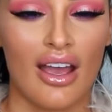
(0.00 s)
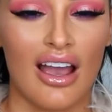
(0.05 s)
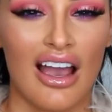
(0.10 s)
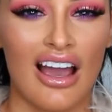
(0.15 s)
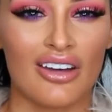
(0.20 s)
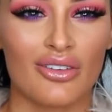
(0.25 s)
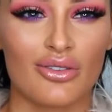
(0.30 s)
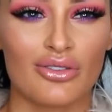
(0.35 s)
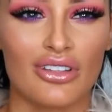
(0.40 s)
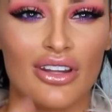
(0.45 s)

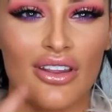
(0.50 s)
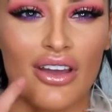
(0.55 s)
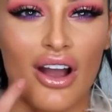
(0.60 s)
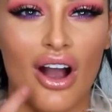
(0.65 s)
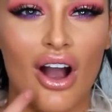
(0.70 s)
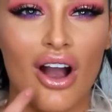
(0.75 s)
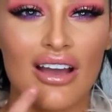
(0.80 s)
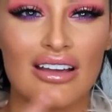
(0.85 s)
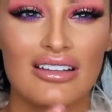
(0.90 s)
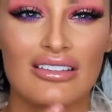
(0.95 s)
And also they
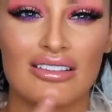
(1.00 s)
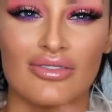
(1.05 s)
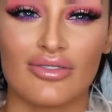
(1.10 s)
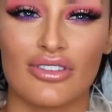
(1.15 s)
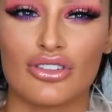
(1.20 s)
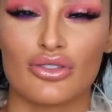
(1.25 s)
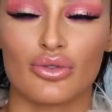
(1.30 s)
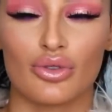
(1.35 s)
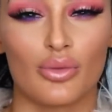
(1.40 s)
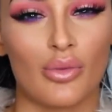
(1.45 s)
are
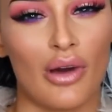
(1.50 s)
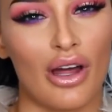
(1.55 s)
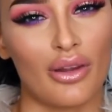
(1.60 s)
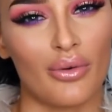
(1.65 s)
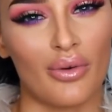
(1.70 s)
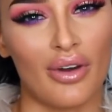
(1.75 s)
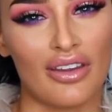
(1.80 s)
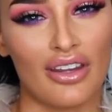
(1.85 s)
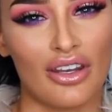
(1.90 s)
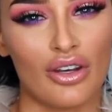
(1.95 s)
individual, by
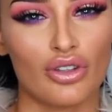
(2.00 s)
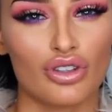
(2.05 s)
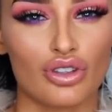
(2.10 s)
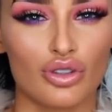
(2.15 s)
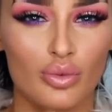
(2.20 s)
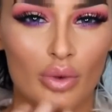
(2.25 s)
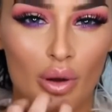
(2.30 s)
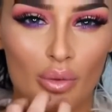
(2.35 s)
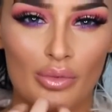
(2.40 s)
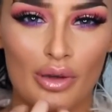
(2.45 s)
the way, they're not
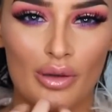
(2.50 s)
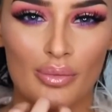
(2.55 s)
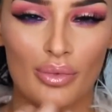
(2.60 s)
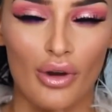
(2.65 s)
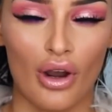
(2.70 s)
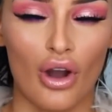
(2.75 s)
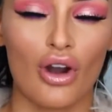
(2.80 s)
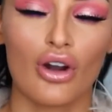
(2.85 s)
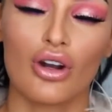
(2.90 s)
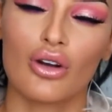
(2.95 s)
just one big
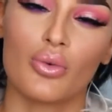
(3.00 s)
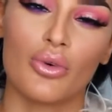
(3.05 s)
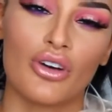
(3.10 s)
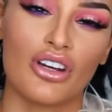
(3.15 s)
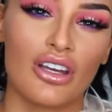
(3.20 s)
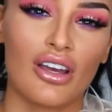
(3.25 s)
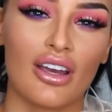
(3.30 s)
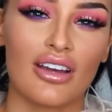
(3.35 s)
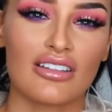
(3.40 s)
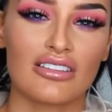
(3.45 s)
block. When
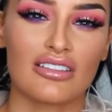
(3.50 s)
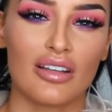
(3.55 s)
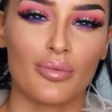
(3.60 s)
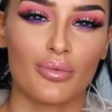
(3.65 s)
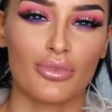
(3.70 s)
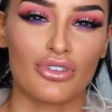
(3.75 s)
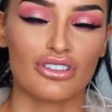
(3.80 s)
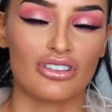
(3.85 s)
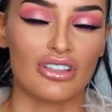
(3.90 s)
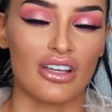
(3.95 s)
you get your
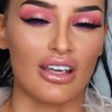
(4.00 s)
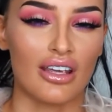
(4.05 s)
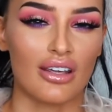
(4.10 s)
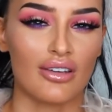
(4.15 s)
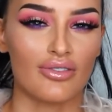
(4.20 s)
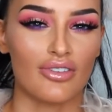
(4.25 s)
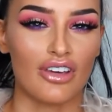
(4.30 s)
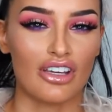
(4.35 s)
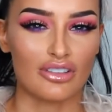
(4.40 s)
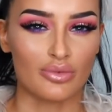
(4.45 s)
temporary
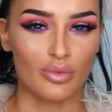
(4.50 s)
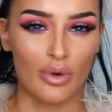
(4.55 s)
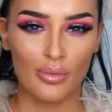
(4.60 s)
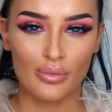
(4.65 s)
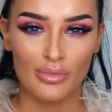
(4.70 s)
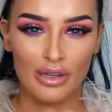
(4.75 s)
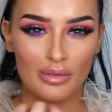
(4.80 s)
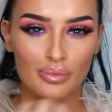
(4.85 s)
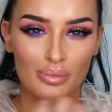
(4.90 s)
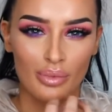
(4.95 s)
teeth, it's
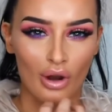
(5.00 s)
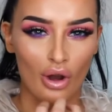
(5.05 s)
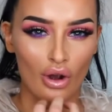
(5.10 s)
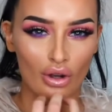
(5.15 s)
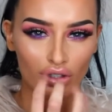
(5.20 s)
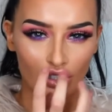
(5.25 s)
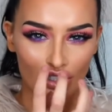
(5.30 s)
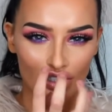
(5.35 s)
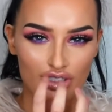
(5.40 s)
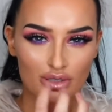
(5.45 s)
one big
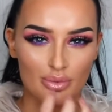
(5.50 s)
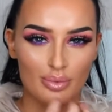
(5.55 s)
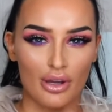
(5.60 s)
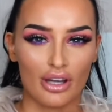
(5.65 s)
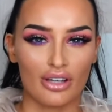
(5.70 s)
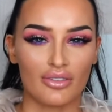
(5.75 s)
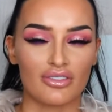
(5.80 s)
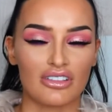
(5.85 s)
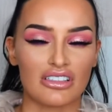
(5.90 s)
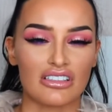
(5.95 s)
block that you just
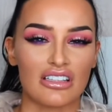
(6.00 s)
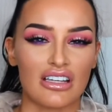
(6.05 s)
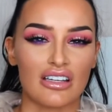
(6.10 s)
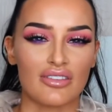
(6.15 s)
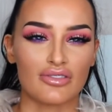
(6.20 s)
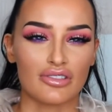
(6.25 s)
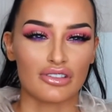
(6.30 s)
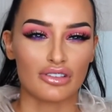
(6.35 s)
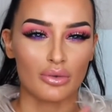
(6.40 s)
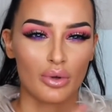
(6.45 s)
put over your
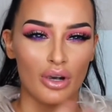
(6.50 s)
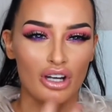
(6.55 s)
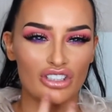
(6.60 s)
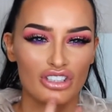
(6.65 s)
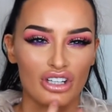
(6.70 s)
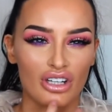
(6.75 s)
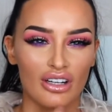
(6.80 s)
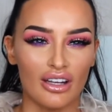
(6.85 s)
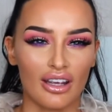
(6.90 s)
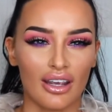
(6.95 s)
teeth, so it's quite
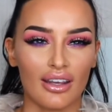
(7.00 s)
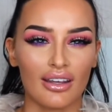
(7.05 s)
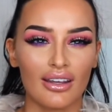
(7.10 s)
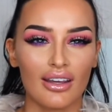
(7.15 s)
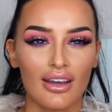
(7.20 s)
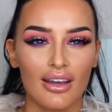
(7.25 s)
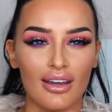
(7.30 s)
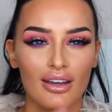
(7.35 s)
chunky,